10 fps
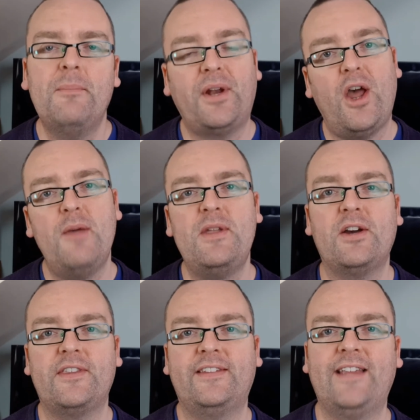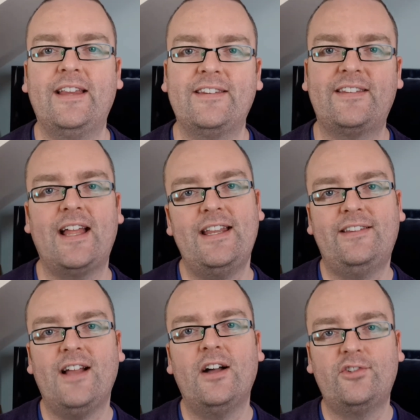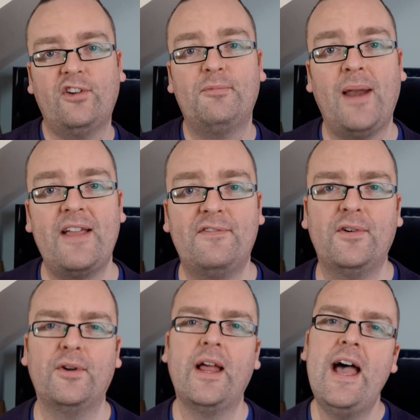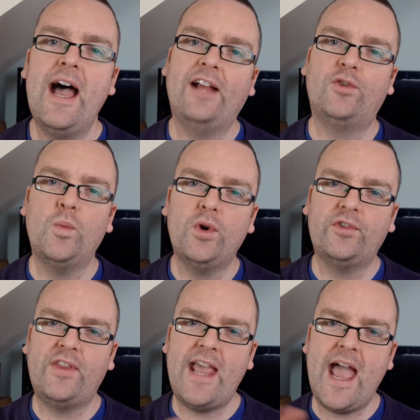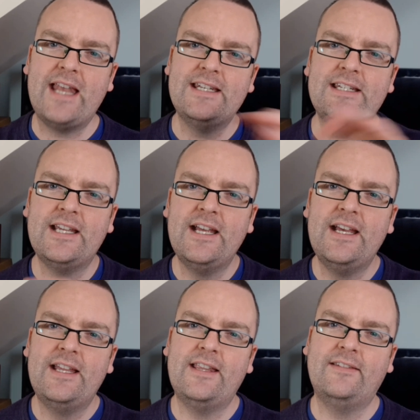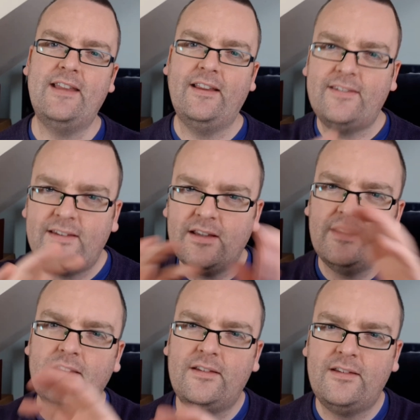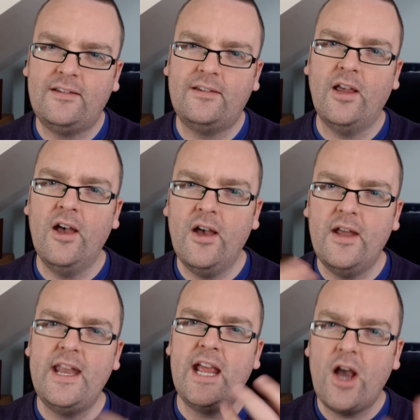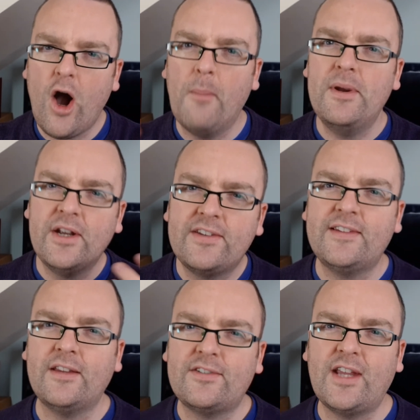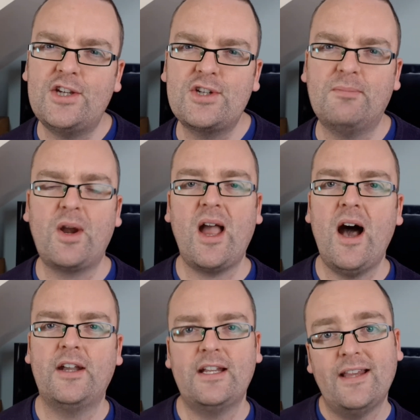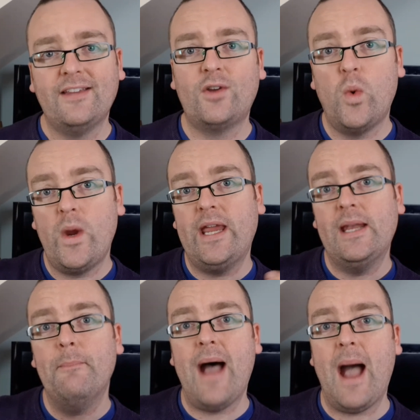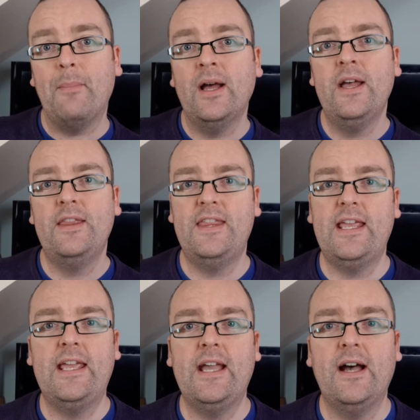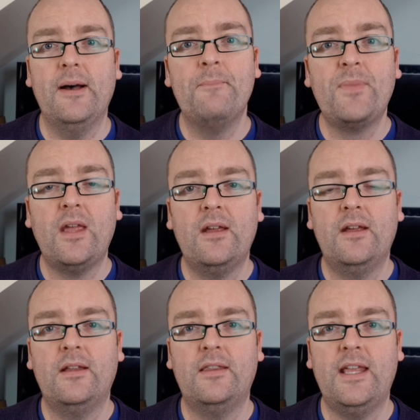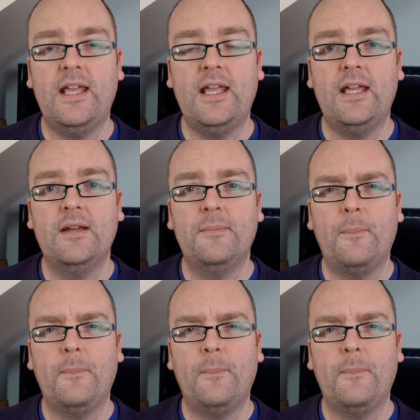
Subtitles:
but I hope you got the sense that he starts off playful, and towards the end there's this turning ominous sensation regarding this Queen Mab, the